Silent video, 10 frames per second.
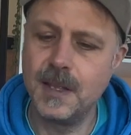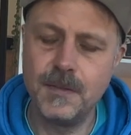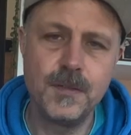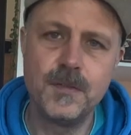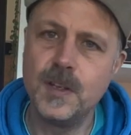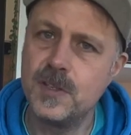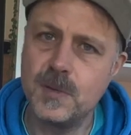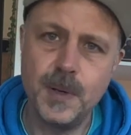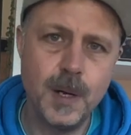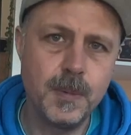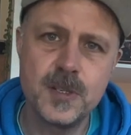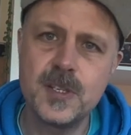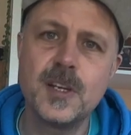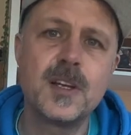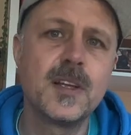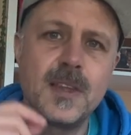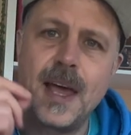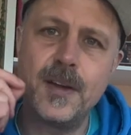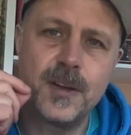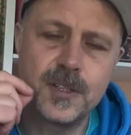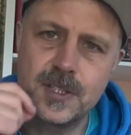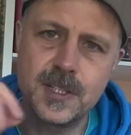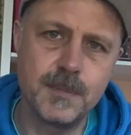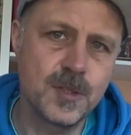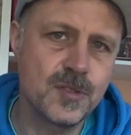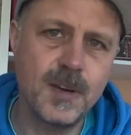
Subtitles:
If you use a barbless hook, that hook just comes